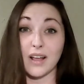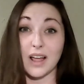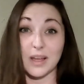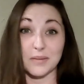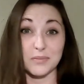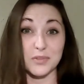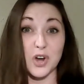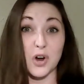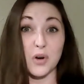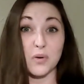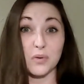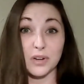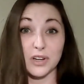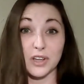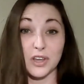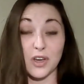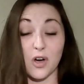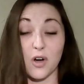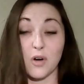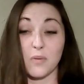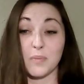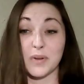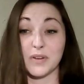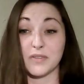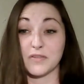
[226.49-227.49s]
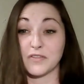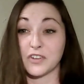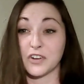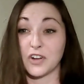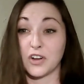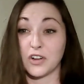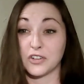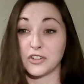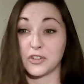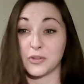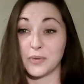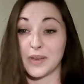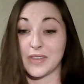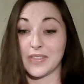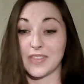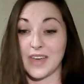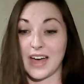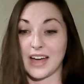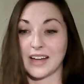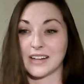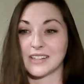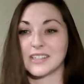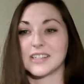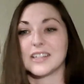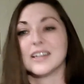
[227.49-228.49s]
I'm totally open for y'all doing
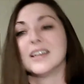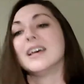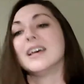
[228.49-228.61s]
that.